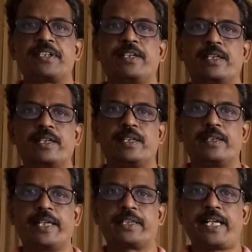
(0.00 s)

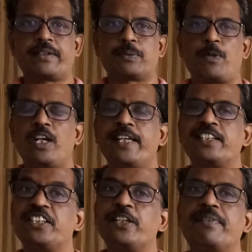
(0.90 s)
that small x
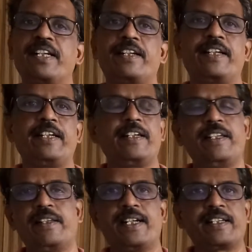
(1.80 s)
is infinity,
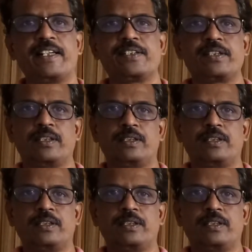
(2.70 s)
in that case